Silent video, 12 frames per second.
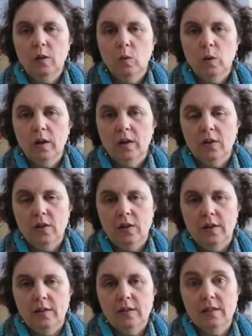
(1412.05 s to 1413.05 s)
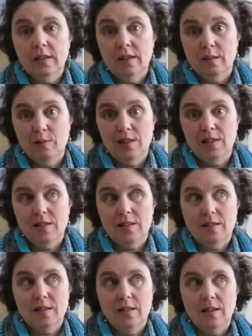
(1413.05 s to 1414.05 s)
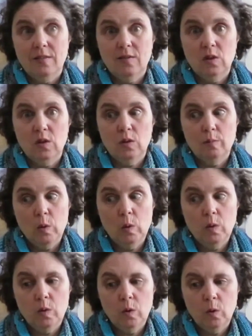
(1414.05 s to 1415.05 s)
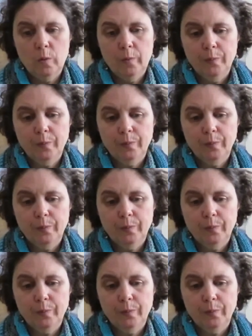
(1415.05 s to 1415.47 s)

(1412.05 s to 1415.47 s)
work on Sunday, which is the day after tomorrow.